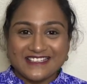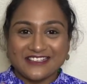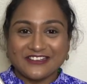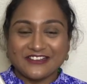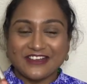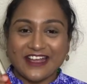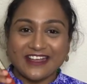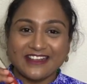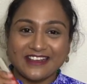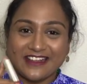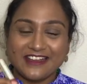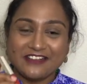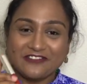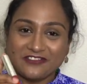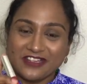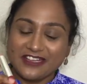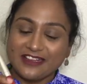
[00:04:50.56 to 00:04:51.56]
so I
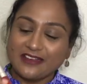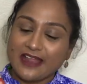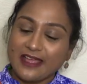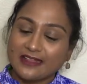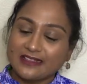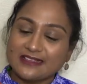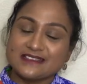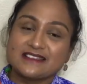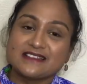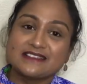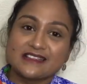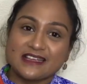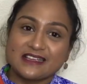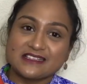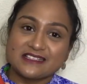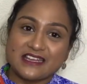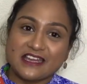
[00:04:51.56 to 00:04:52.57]
really feel like this is
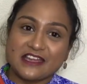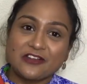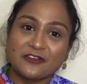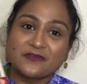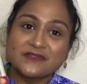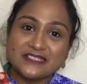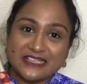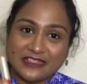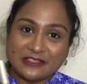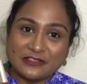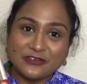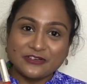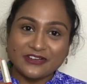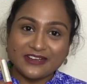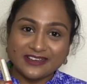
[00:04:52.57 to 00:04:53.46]
a shade of Sindoor.